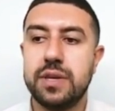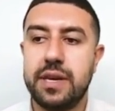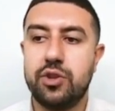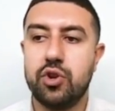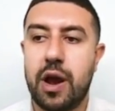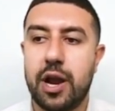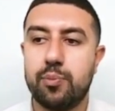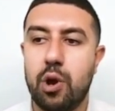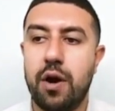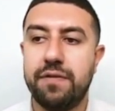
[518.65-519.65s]
either at a
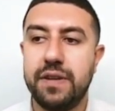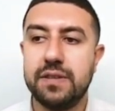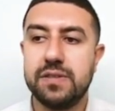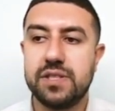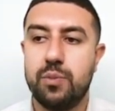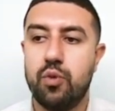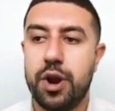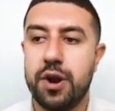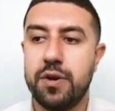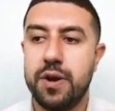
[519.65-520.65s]
profit
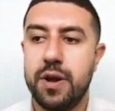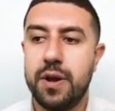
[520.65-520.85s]
somewhere